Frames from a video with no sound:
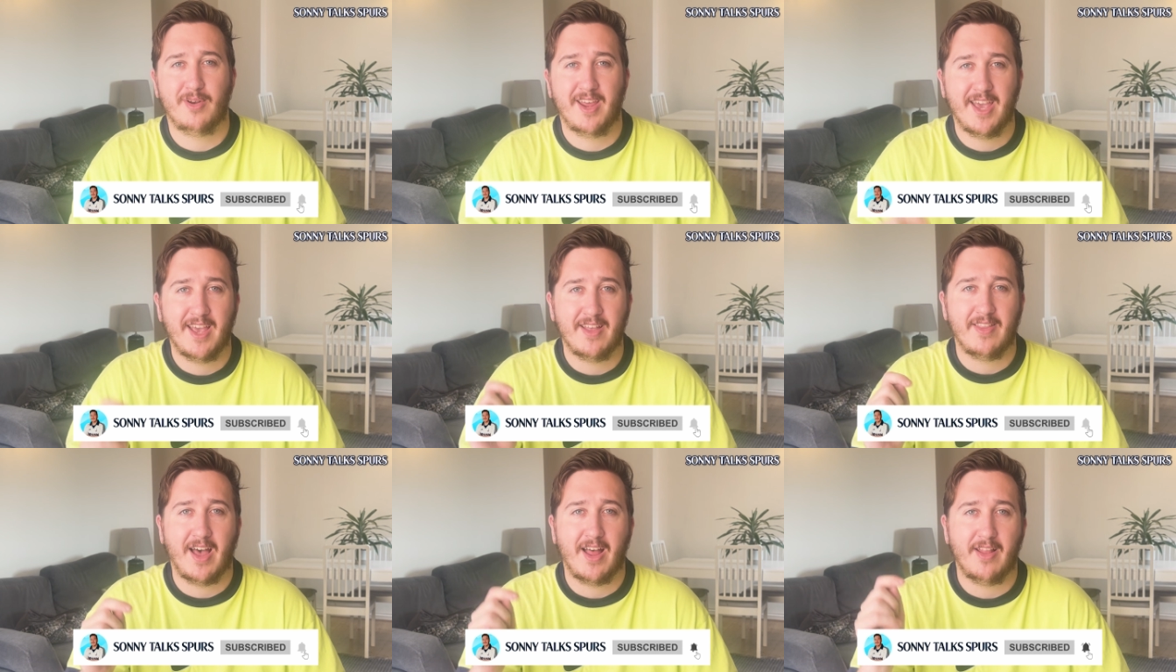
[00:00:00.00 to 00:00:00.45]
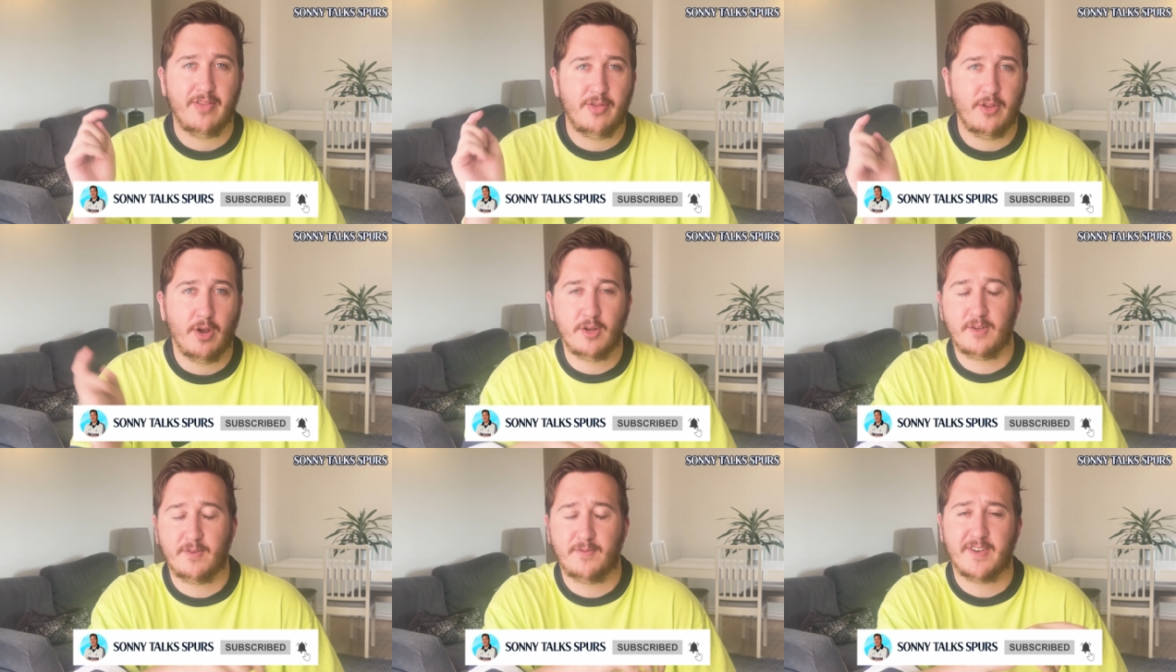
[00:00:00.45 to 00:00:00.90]
and hit that
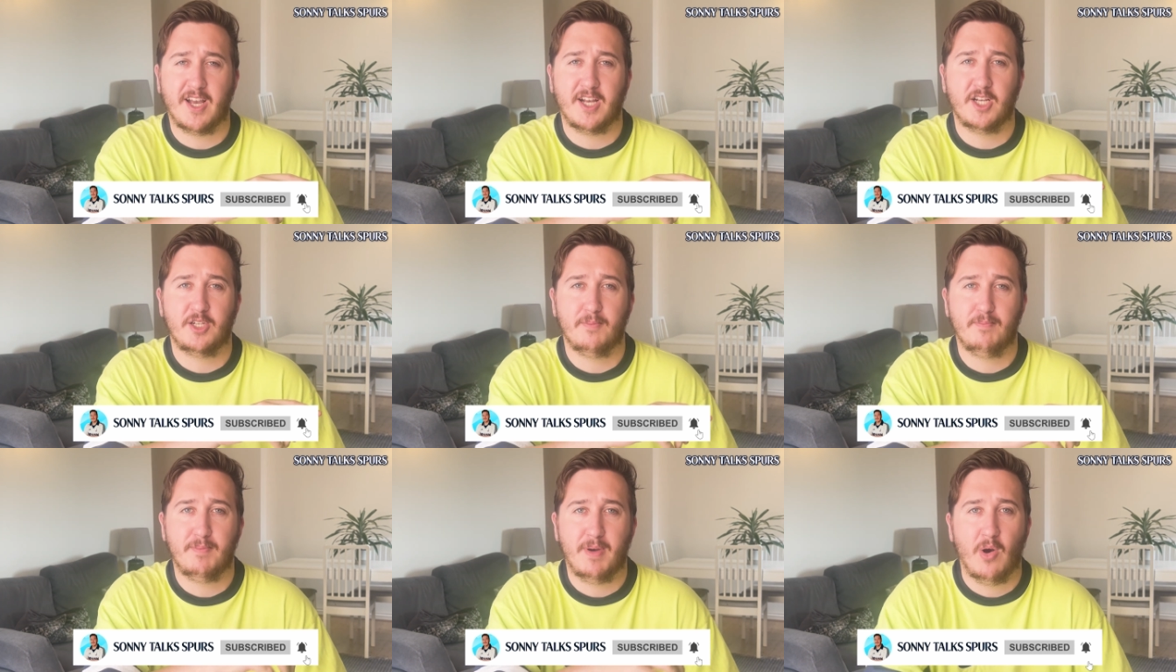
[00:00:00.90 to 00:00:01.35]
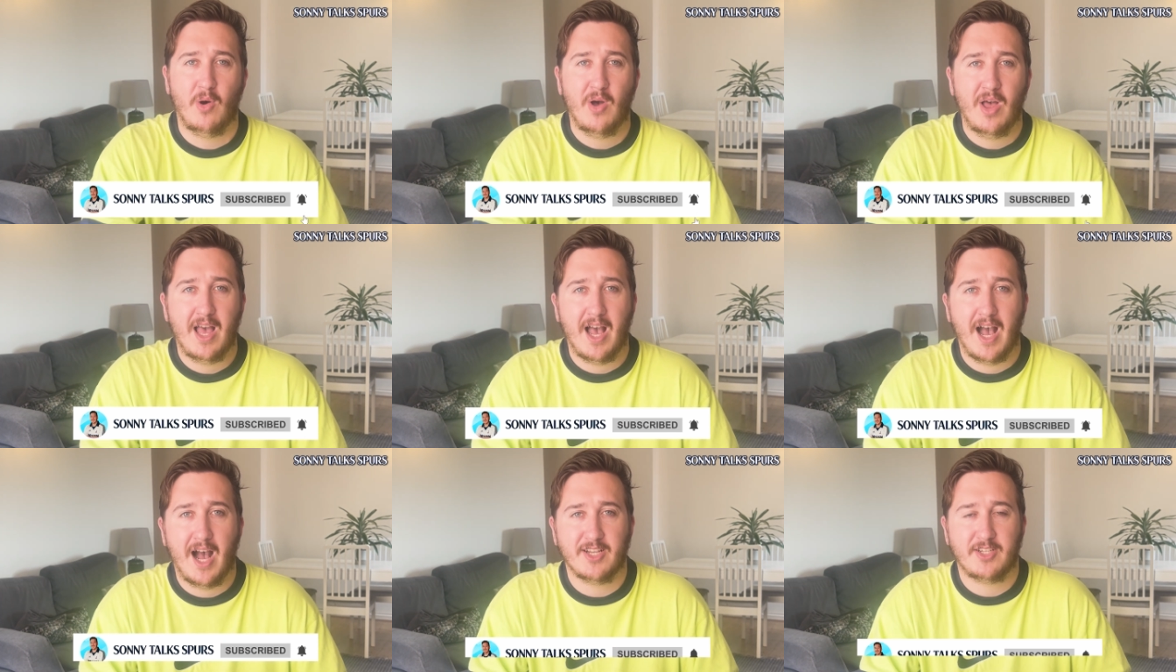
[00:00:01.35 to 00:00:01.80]
notification bell,
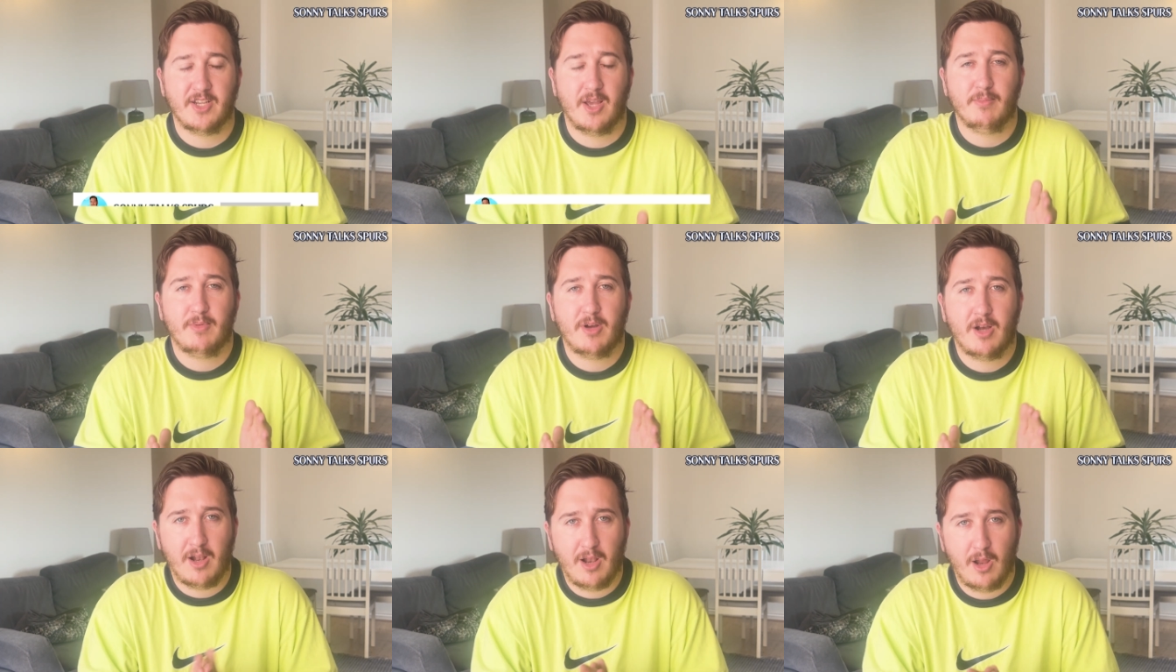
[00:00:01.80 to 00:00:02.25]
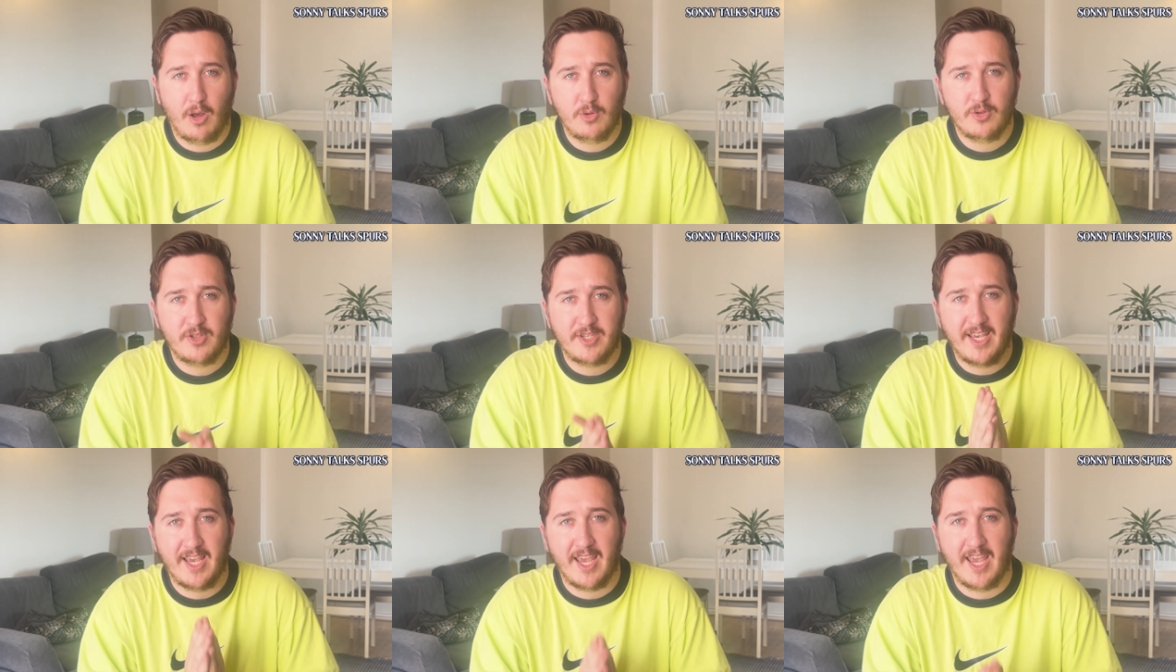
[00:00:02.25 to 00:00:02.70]
as I'm
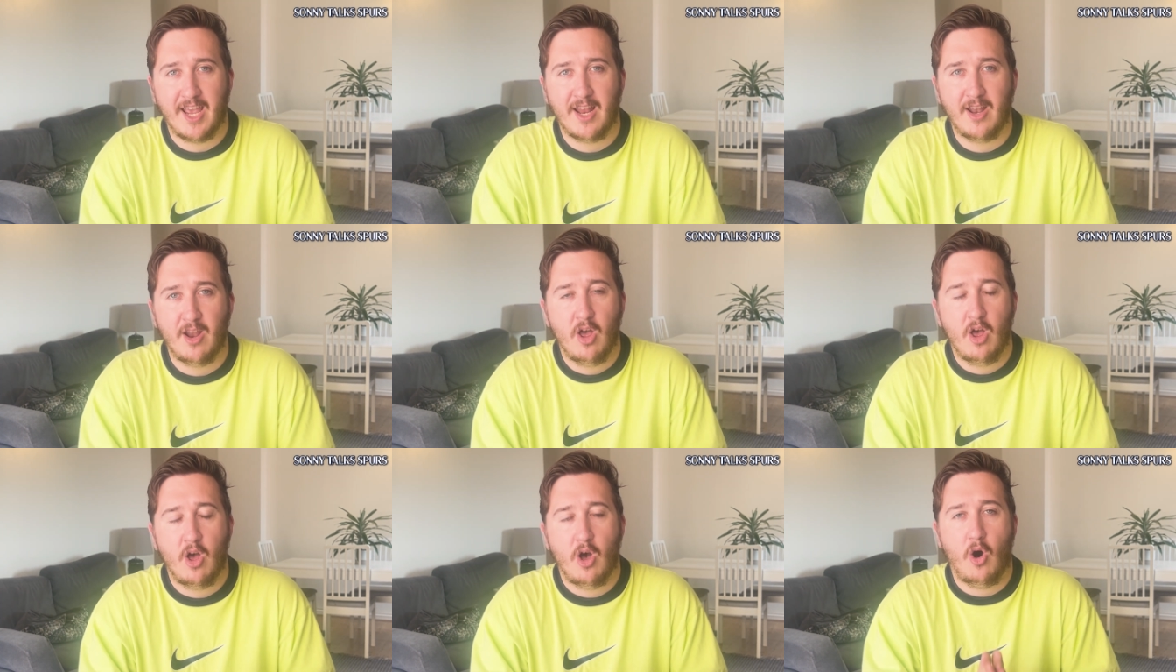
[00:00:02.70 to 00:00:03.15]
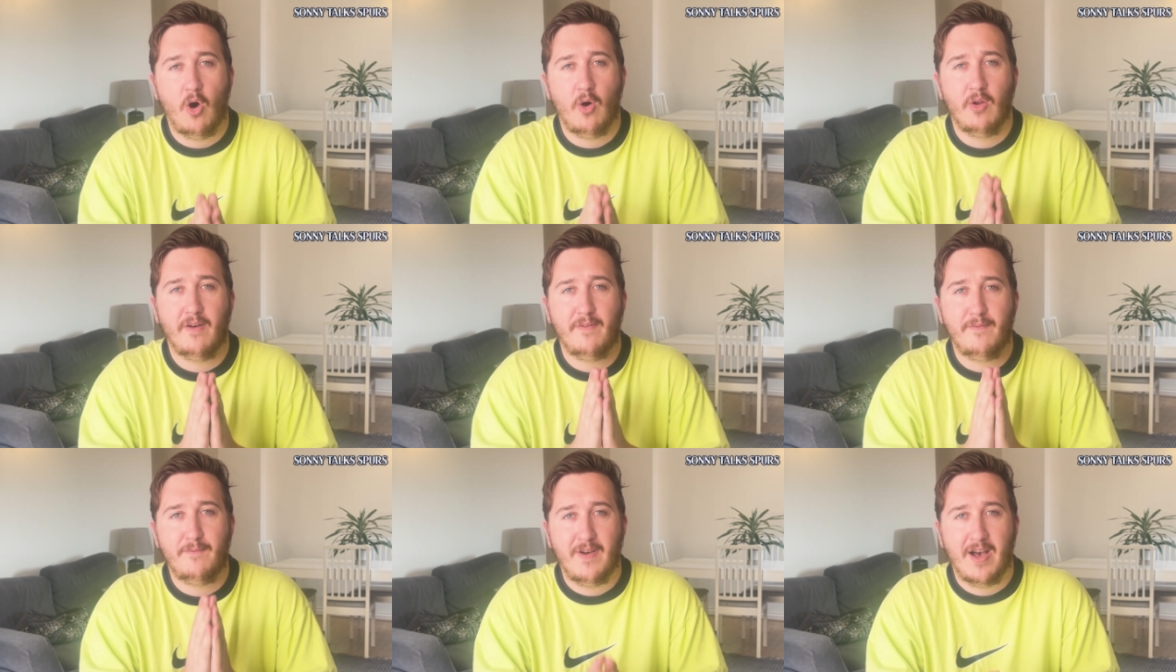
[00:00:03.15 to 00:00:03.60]
closing in on
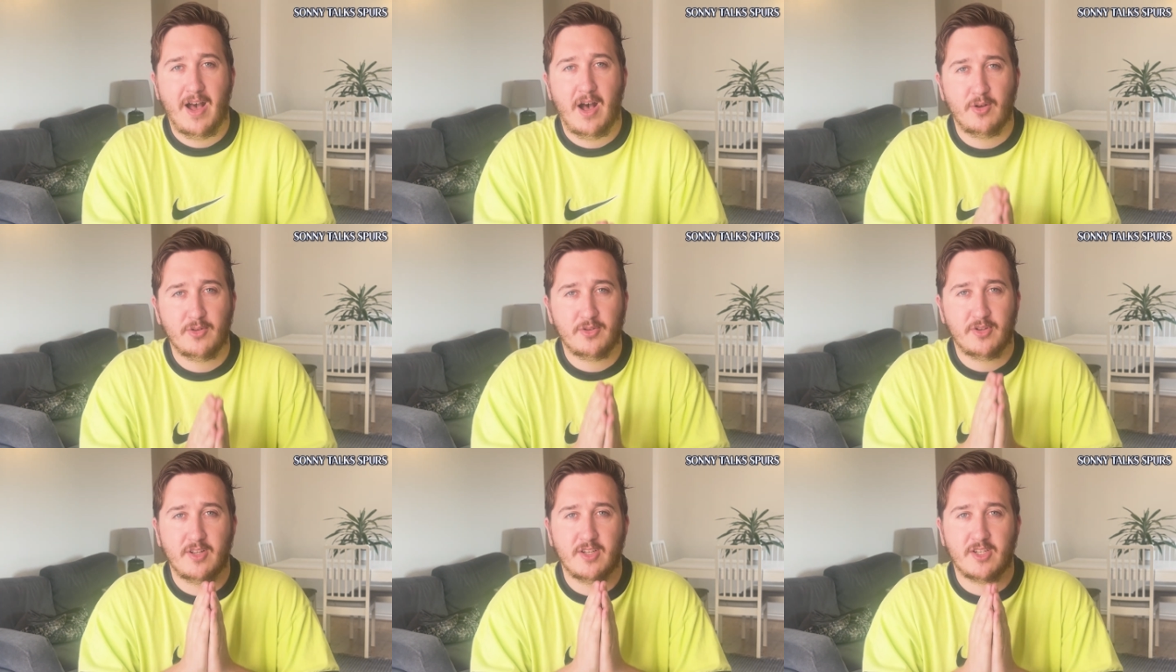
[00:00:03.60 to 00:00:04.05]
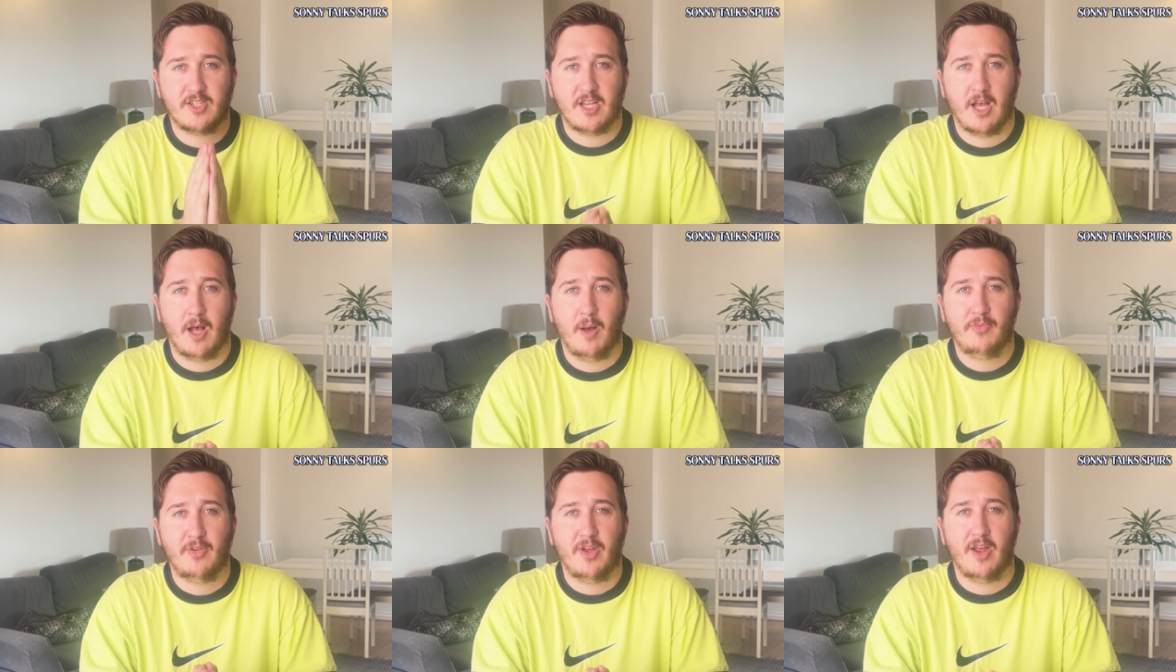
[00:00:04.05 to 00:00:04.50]
1,000 subs.